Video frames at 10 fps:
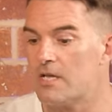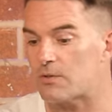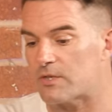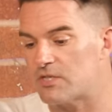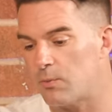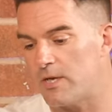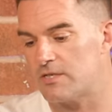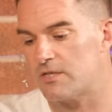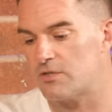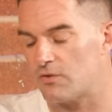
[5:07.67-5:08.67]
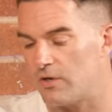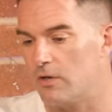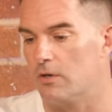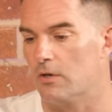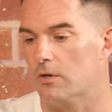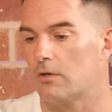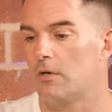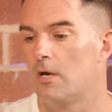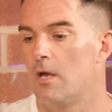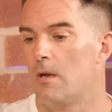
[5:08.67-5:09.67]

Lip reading: So I switched to Troy Hawke,